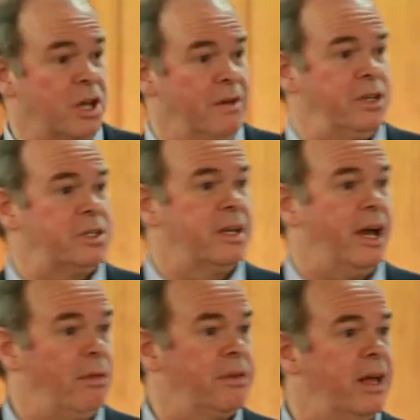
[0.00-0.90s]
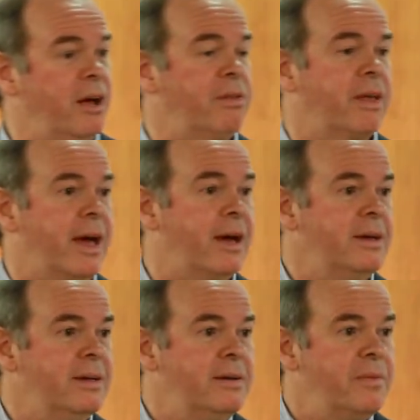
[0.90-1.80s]
service, health and healthcare,
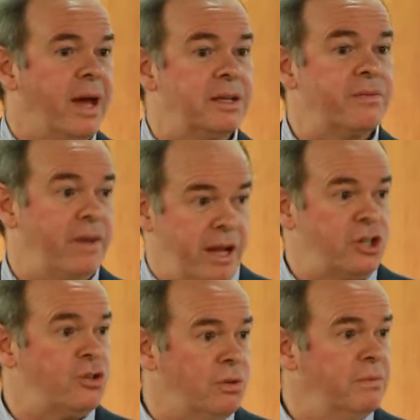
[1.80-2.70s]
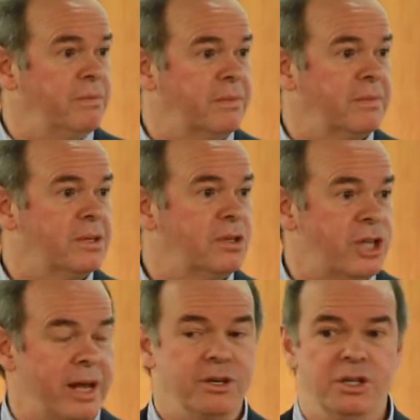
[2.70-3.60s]
has financial
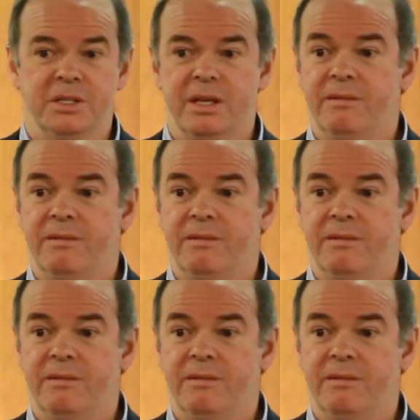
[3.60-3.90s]
challenges.